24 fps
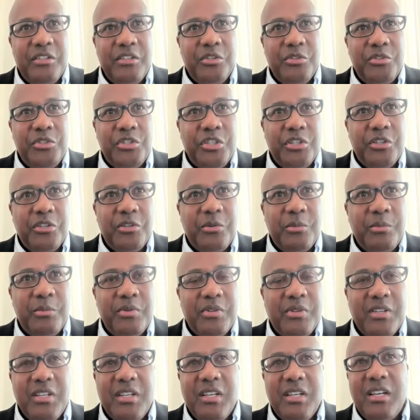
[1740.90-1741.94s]
YouTube,
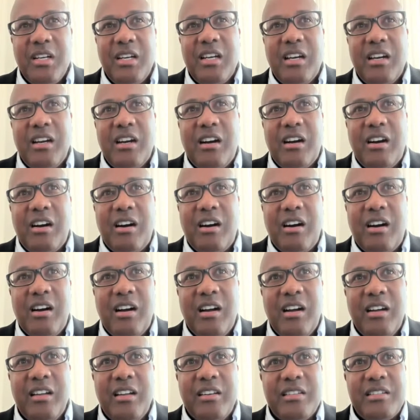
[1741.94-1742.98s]

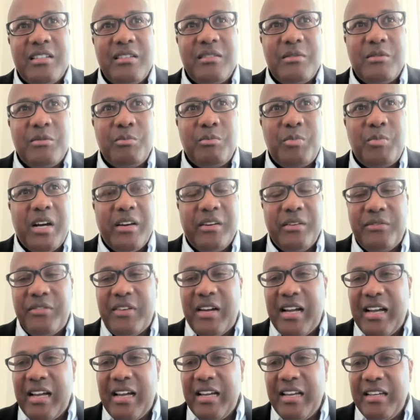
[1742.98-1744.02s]
on
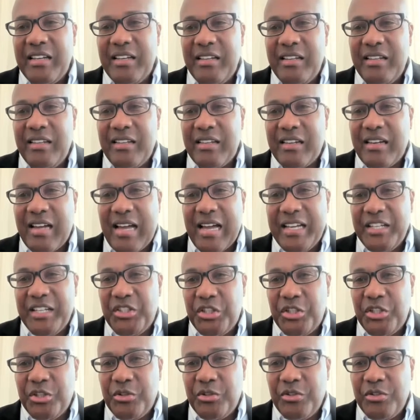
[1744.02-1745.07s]
Spotify,
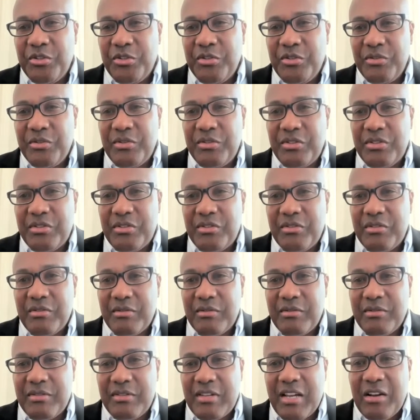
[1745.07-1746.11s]
iTunes,
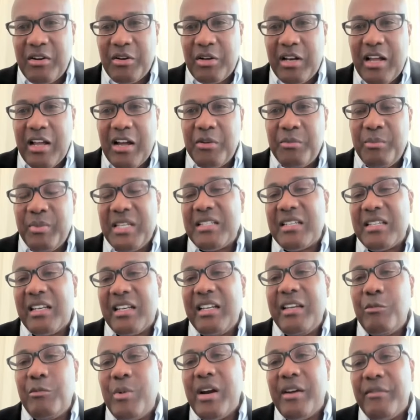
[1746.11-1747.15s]
SoundCloud,
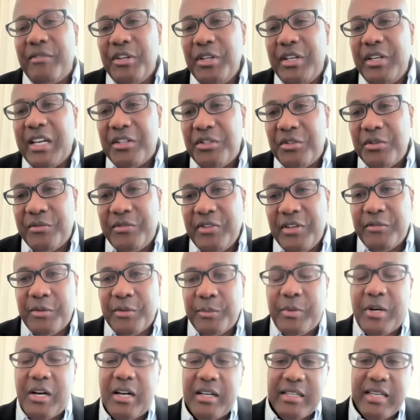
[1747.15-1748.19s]
basically wherever you get your
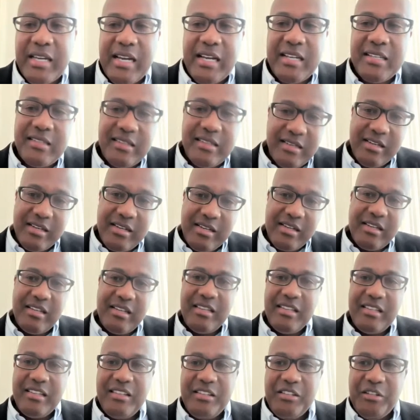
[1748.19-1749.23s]
favorite podcast,
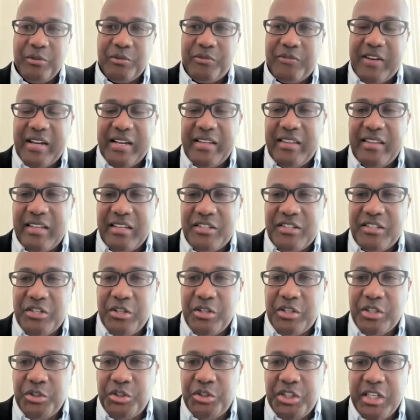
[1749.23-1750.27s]
you'll find this. So you
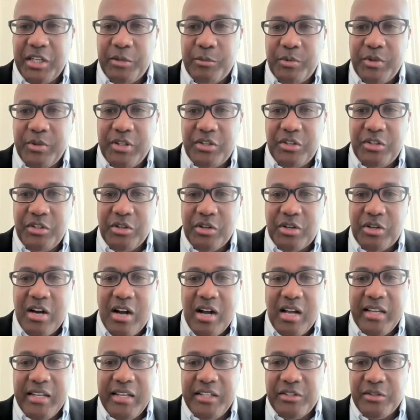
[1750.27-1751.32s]
can share with your
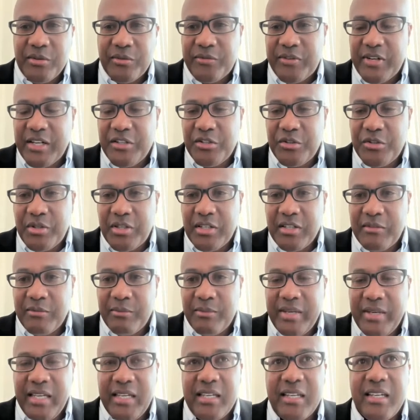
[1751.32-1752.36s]
colleagues or friends who couldn't
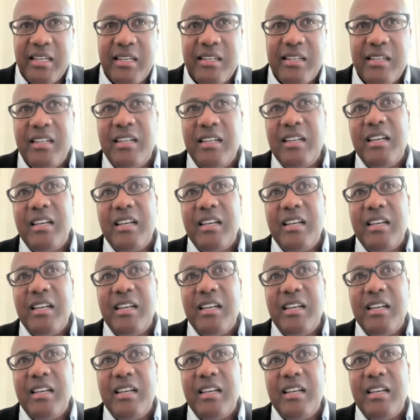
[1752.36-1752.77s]
make it.